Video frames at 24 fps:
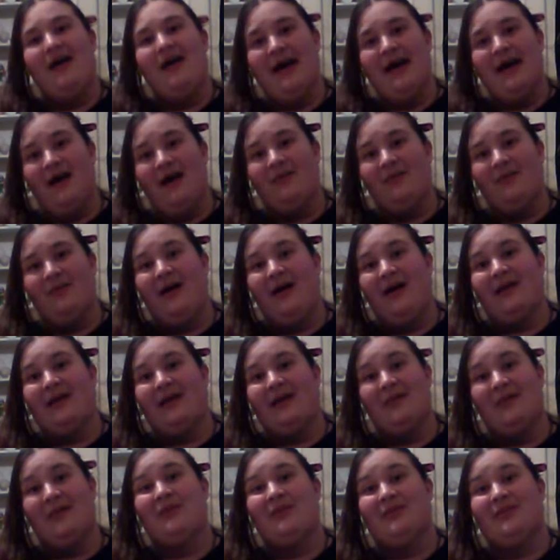on manga
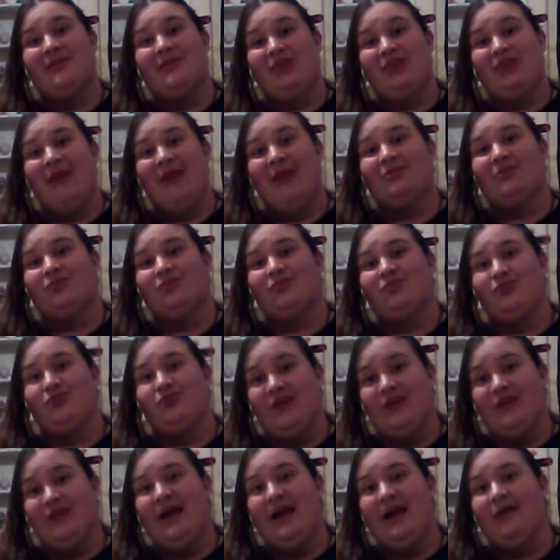I'm up to chapter
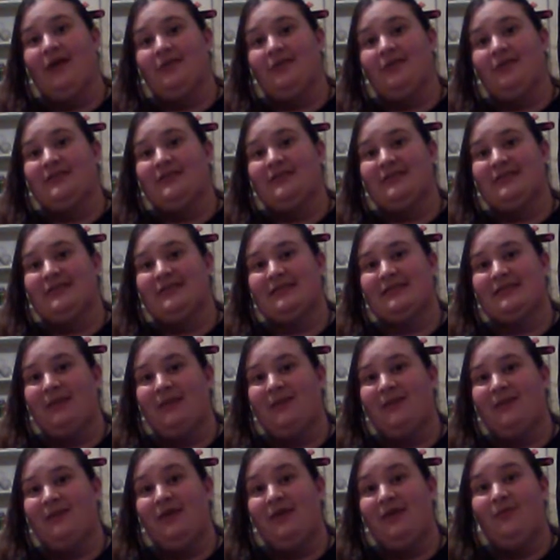300
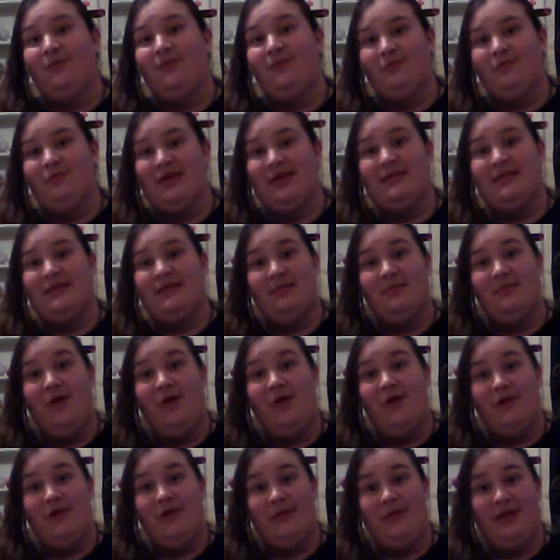something reading the
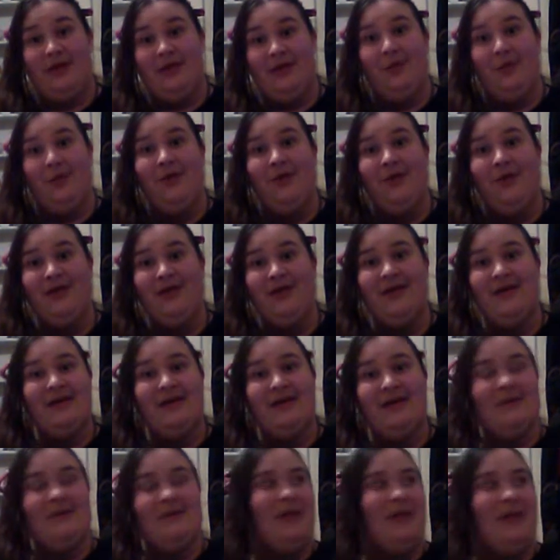manga, by
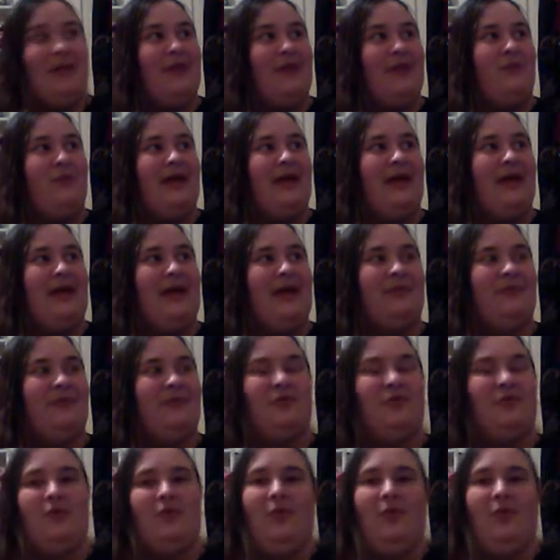the way, if
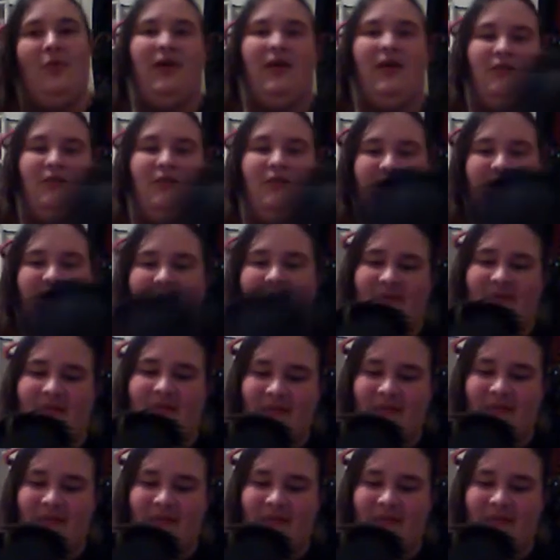you were wondering.